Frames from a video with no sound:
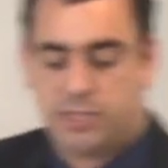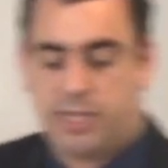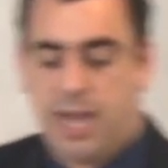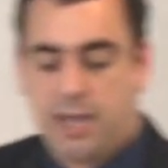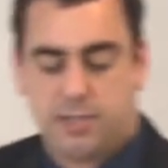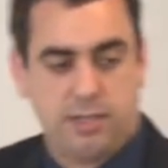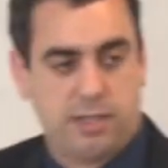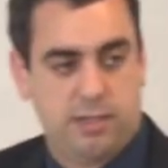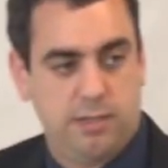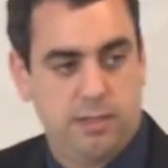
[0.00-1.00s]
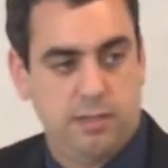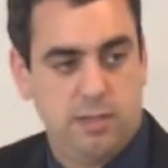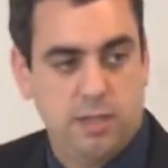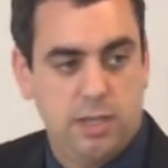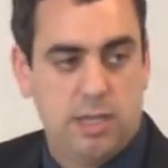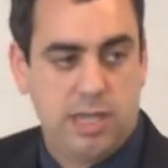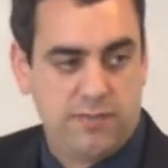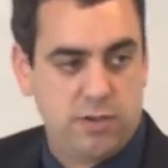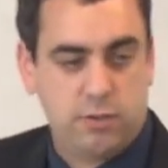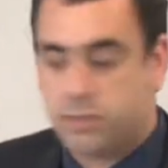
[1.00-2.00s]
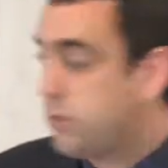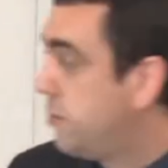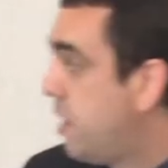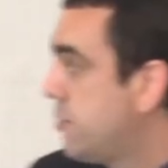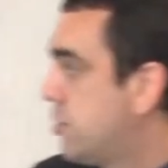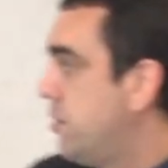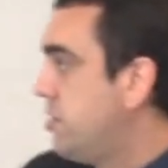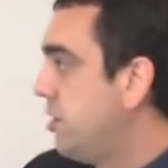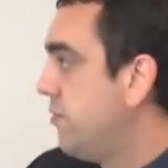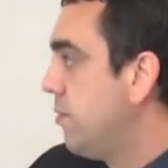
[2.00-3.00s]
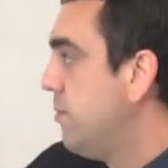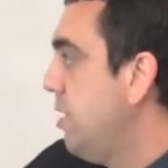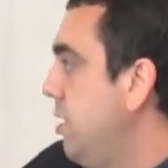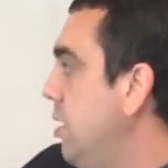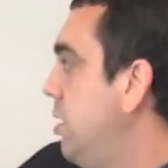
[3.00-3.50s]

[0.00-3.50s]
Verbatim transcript: stochastic. If and so now we're switching from